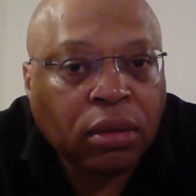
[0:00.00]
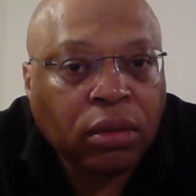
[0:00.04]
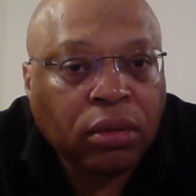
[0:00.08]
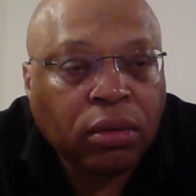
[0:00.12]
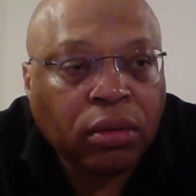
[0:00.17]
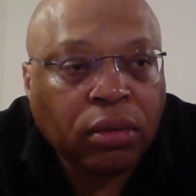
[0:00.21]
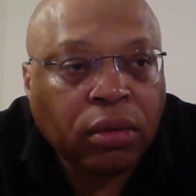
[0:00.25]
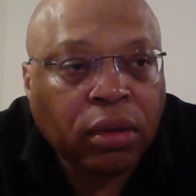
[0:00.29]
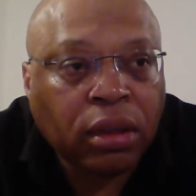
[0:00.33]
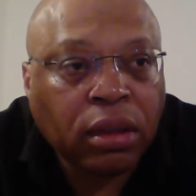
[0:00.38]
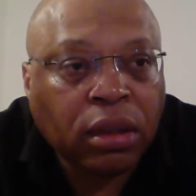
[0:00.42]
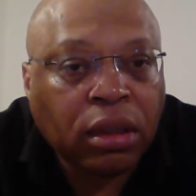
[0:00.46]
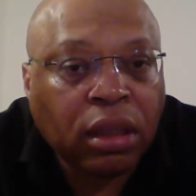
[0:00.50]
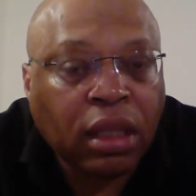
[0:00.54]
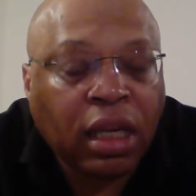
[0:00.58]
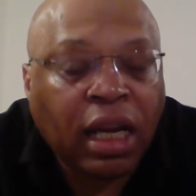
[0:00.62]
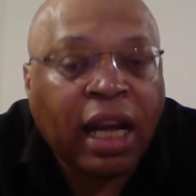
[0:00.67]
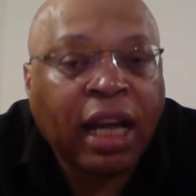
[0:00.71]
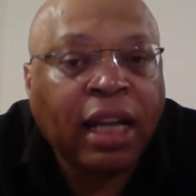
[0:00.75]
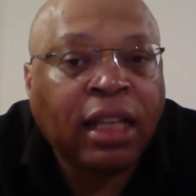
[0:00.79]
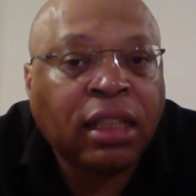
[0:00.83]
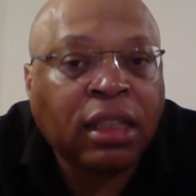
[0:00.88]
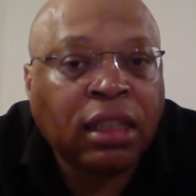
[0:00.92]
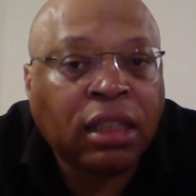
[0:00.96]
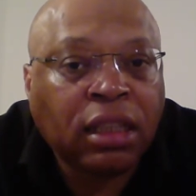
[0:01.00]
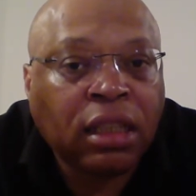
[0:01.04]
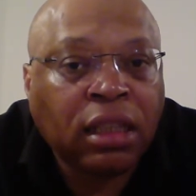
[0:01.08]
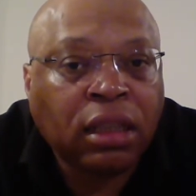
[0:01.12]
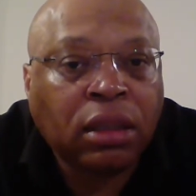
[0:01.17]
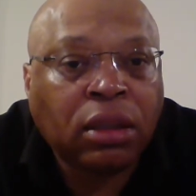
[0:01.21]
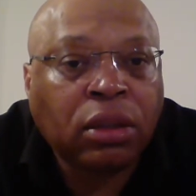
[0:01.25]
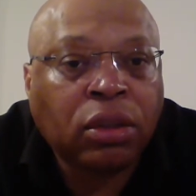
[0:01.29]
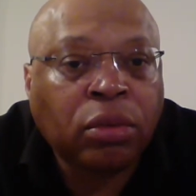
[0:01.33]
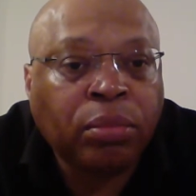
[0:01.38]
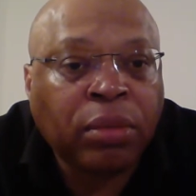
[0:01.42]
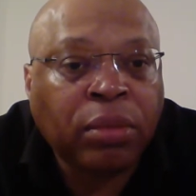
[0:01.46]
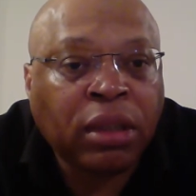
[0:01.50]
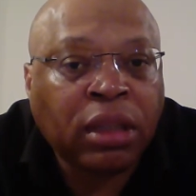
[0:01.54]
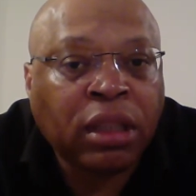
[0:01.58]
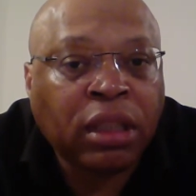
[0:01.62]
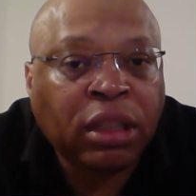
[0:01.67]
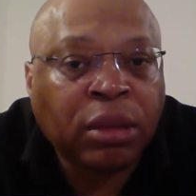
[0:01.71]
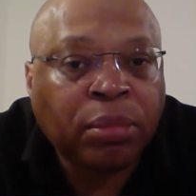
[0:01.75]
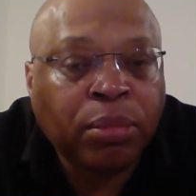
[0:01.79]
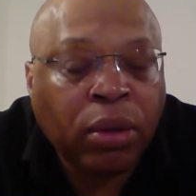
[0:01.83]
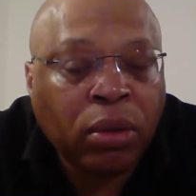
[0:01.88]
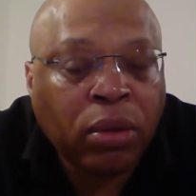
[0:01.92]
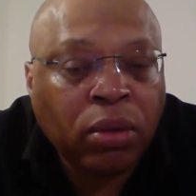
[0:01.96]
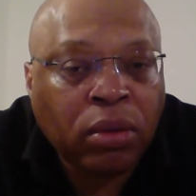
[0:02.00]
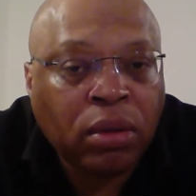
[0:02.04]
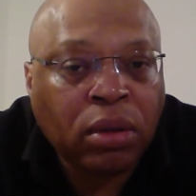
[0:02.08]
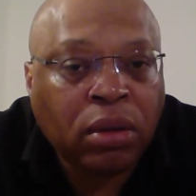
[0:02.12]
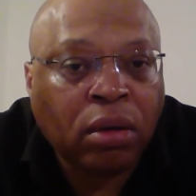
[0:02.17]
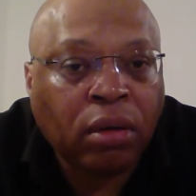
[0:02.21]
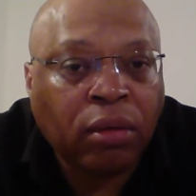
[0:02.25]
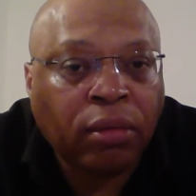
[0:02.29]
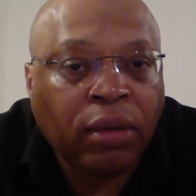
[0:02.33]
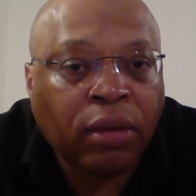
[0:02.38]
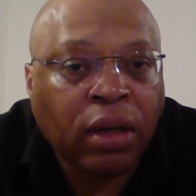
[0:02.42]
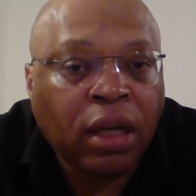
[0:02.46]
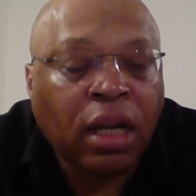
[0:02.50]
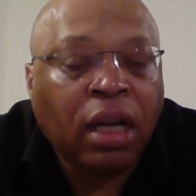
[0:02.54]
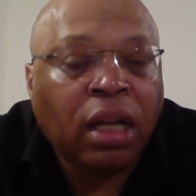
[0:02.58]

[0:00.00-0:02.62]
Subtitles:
right? And it is to be disposed of.